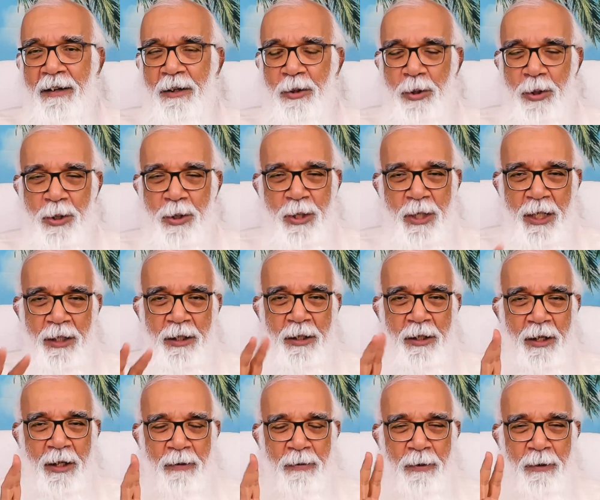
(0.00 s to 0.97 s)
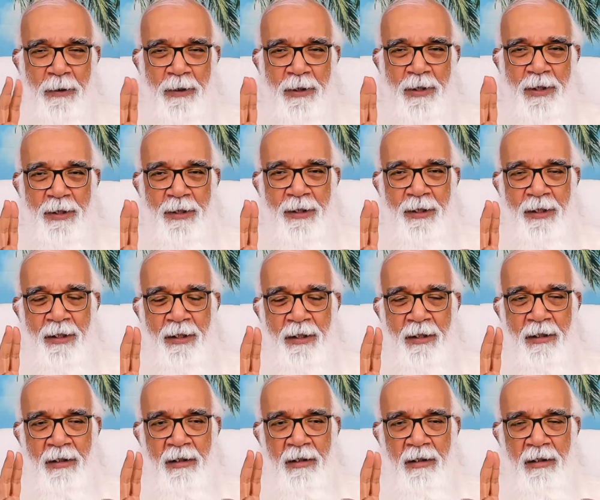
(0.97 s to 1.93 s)
Do you see the difference?
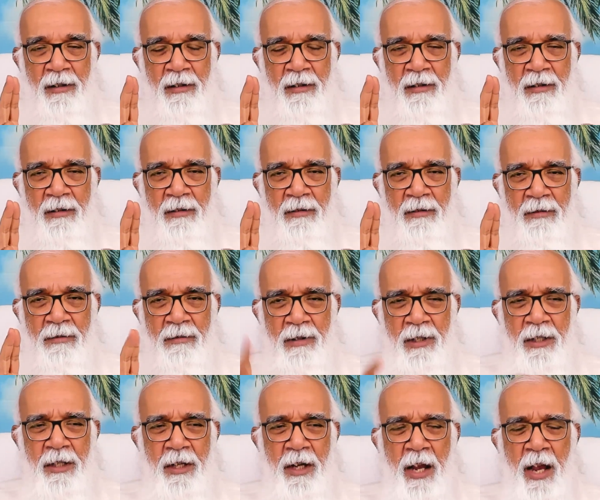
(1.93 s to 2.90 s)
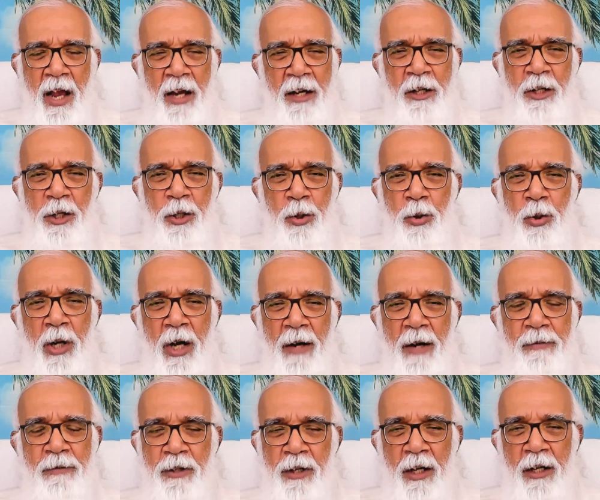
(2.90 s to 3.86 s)
What the heck you
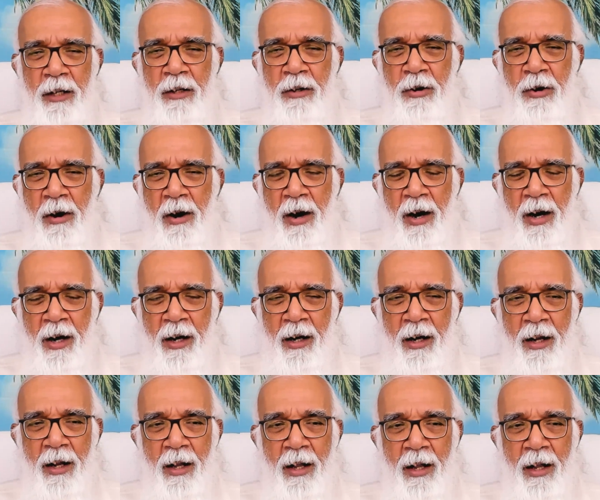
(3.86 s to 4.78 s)
have done wrong?